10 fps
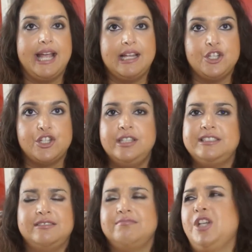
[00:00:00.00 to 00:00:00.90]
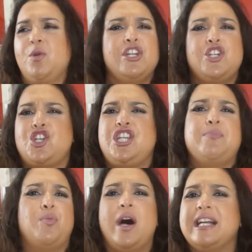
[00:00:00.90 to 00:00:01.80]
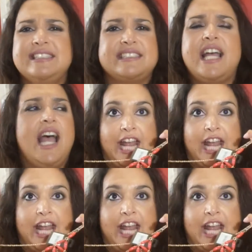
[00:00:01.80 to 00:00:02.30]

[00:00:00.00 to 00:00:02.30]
necklaces, you know, the cheap ones.